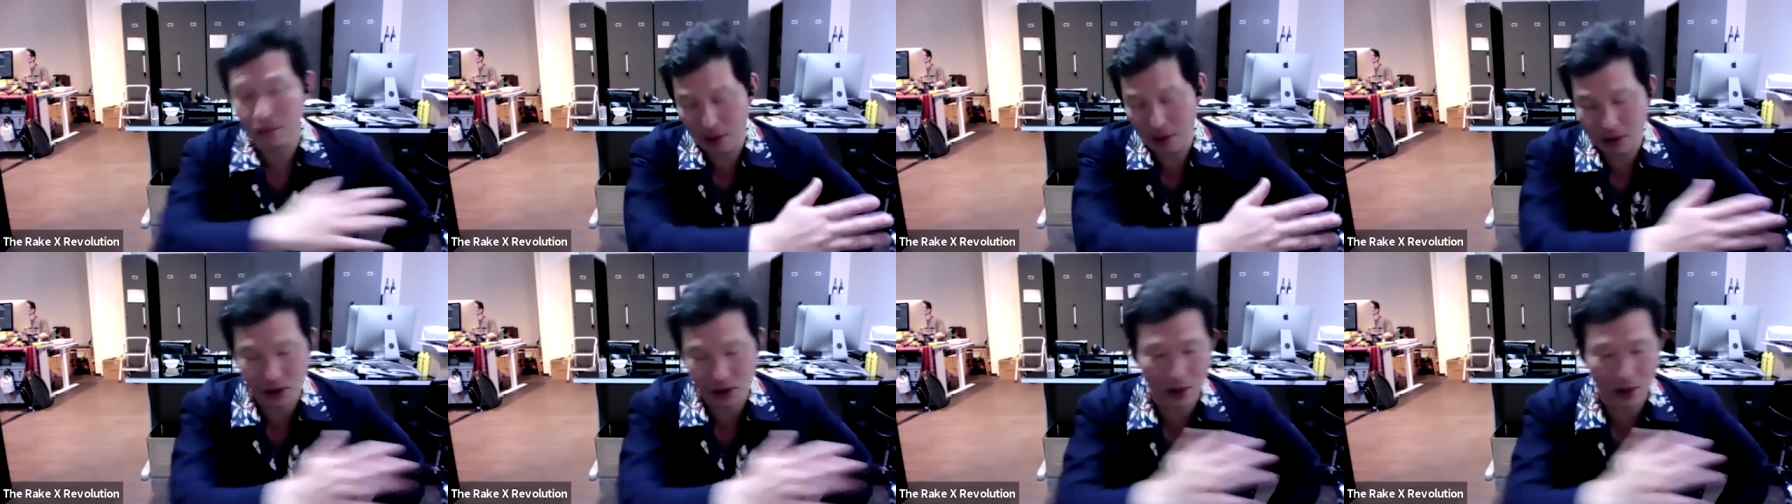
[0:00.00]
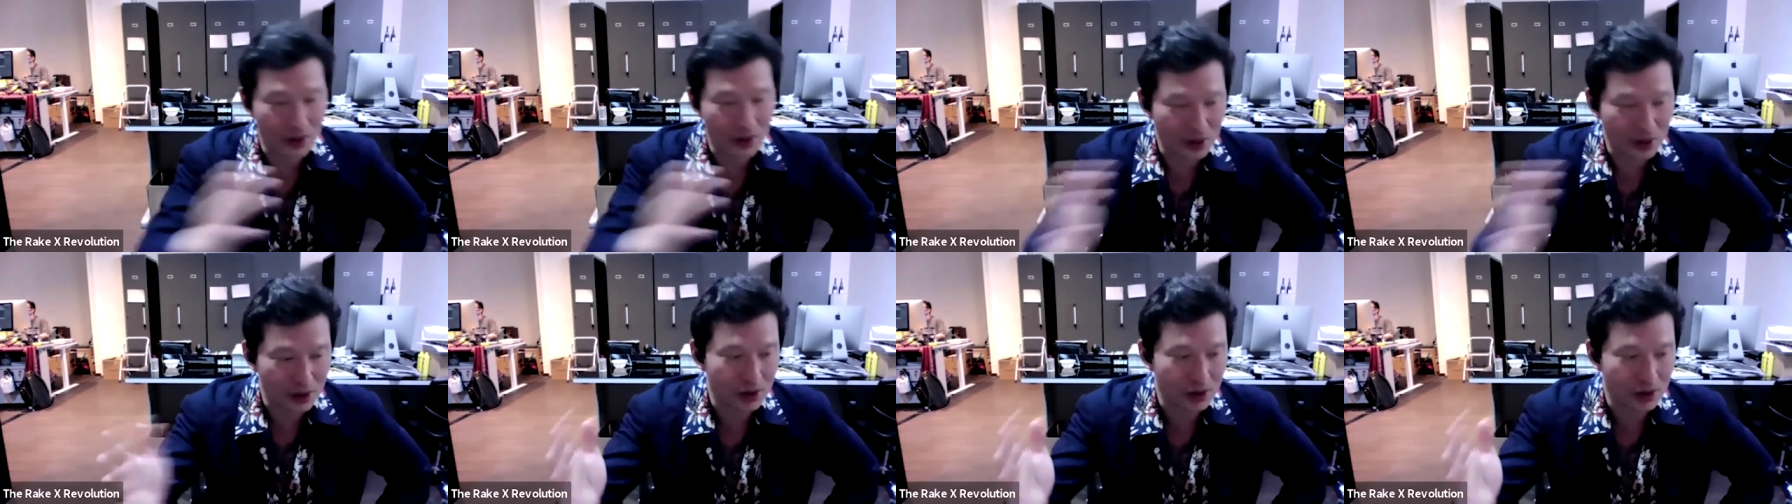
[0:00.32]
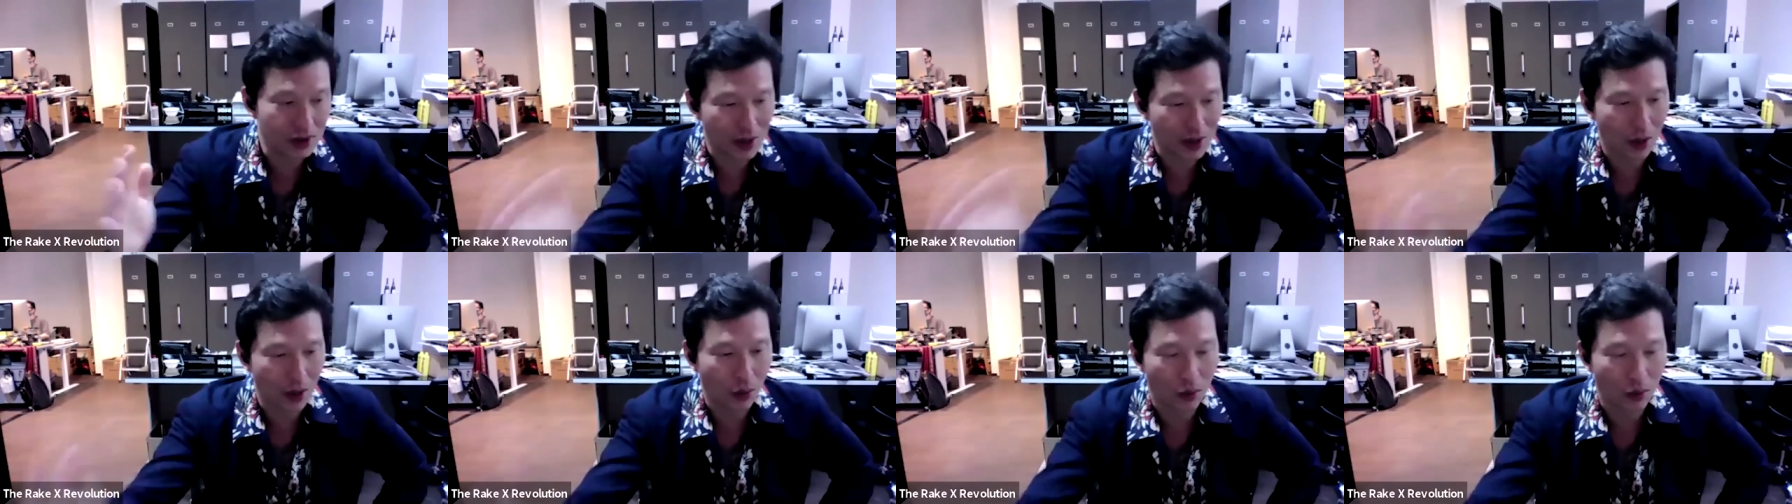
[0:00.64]
in some
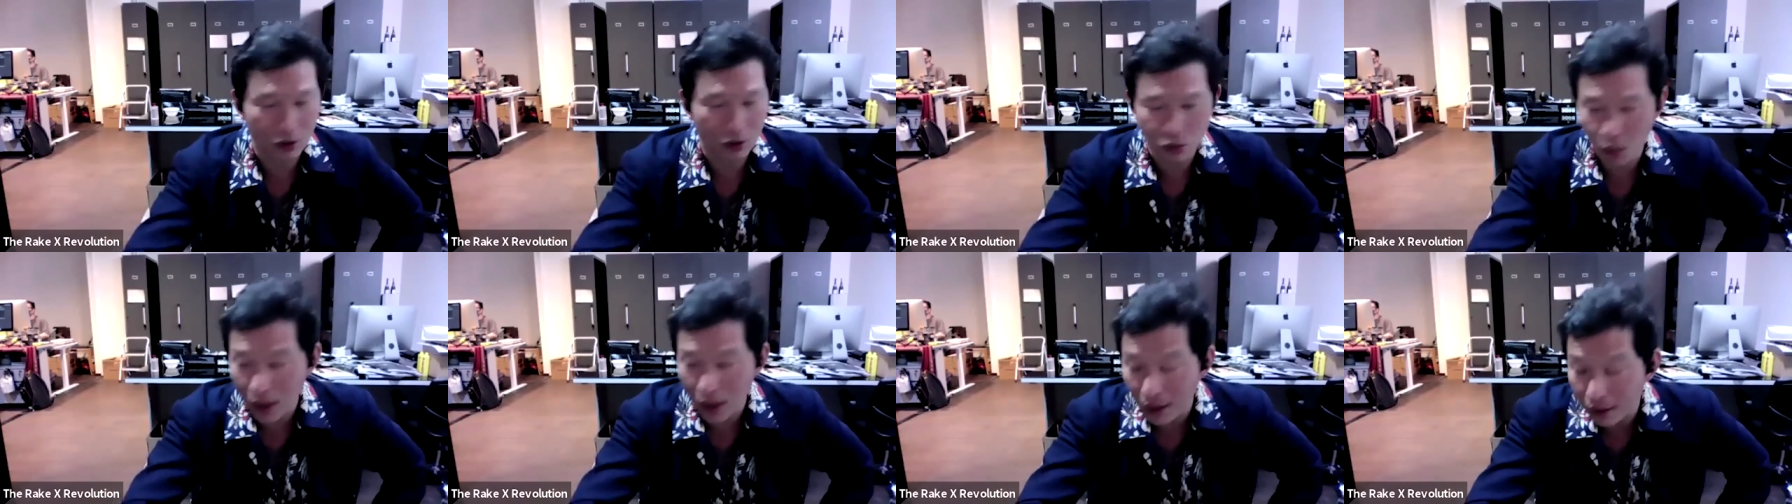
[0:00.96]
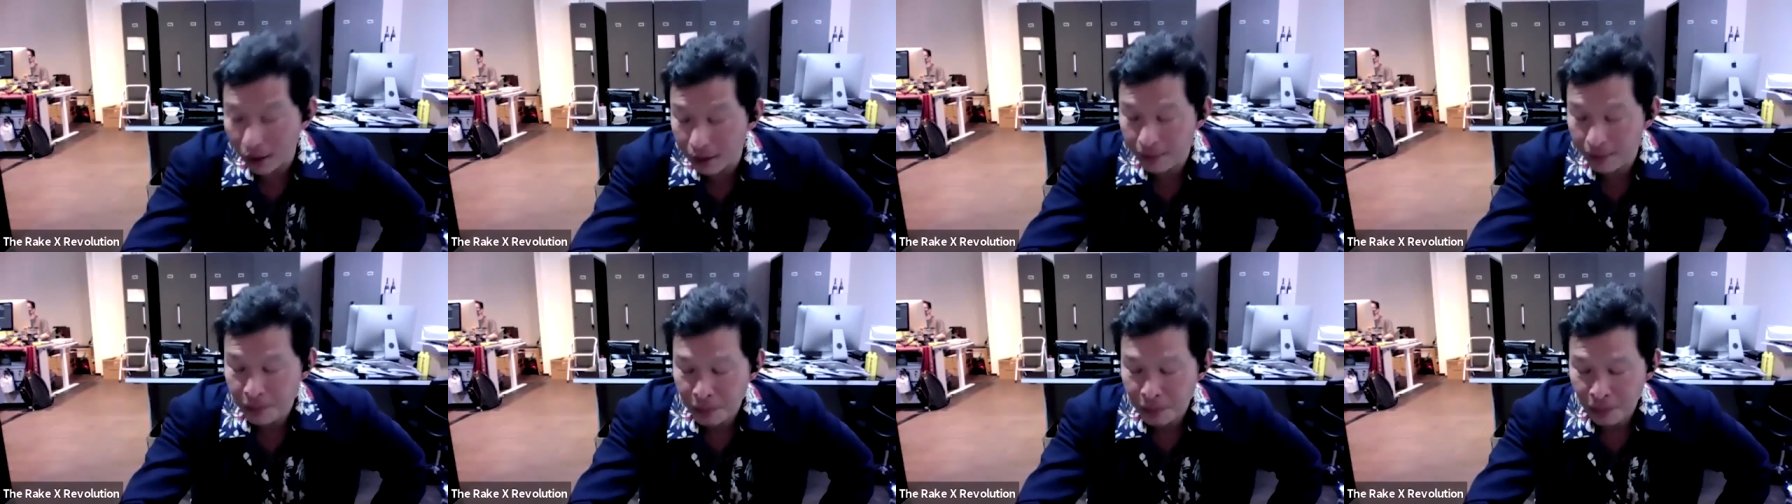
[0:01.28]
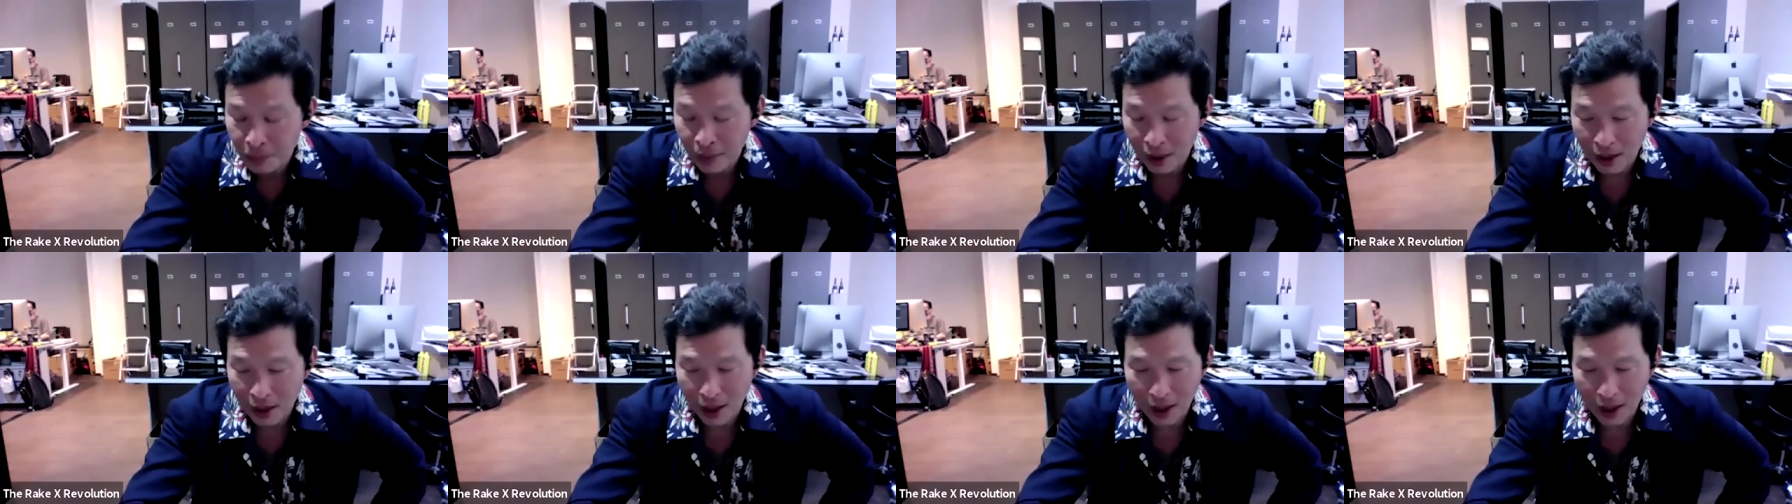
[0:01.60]
instances that works well
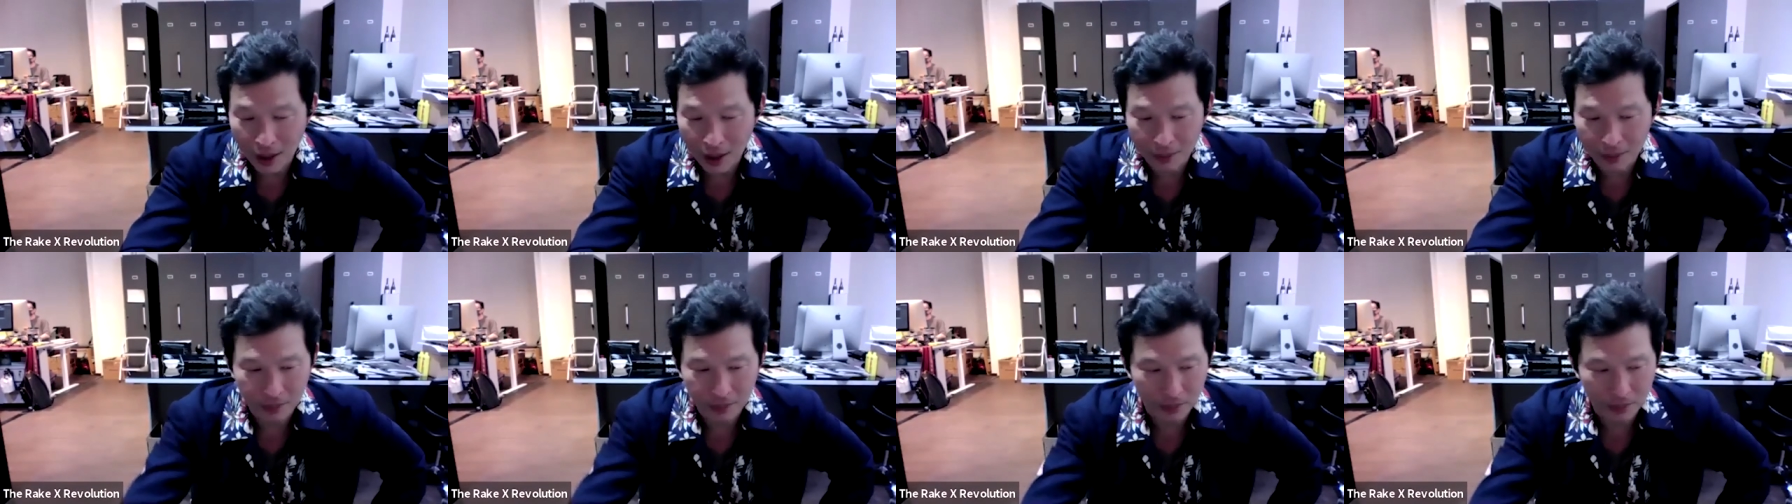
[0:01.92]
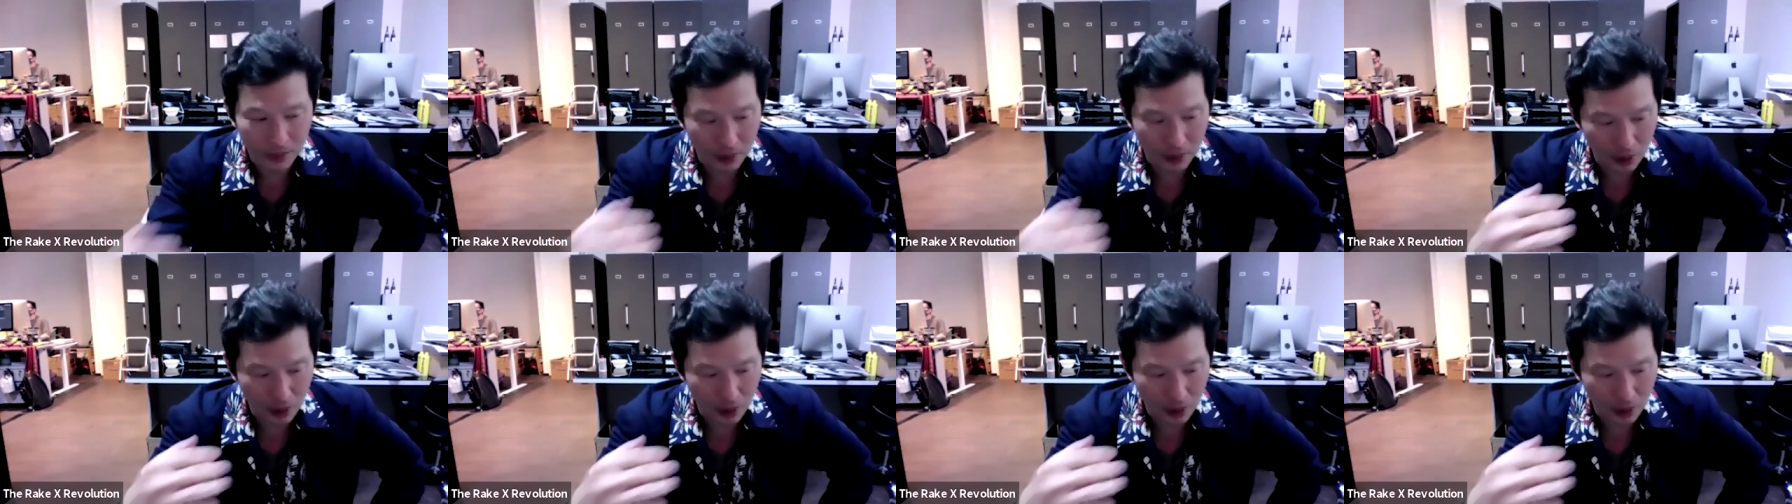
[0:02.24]
um,